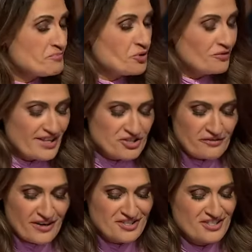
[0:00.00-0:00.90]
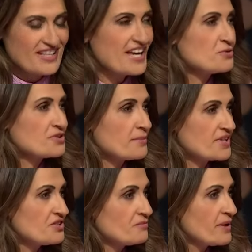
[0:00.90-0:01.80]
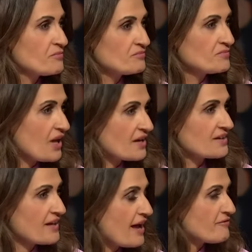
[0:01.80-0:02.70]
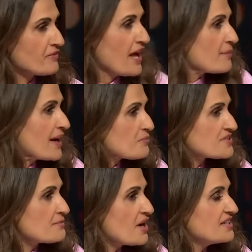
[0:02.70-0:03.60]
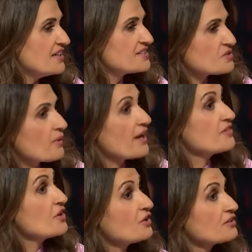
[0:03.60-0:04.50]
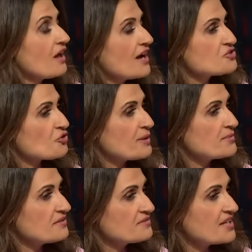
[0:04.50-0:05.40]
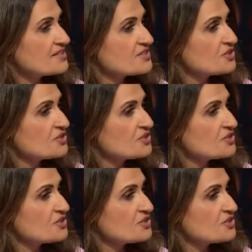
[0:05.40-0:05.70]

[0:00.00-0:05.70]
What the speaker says: Paul Fletcher, if I could just get you on that, because you've been, coming up with some ideas around the online treatment of this.